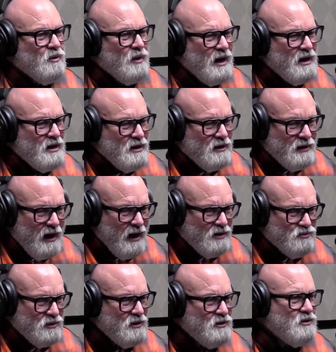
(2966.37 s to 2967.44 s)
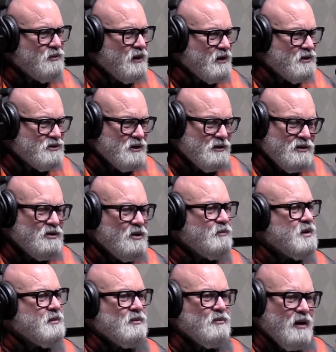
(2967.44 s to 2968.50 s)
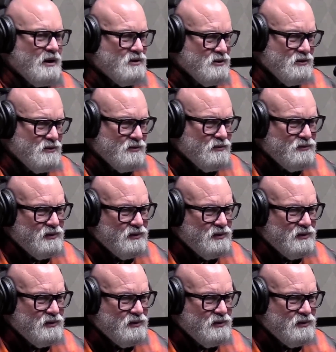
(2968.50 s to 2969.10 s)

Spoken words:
at a young age, when you're doing that shit, people watching you.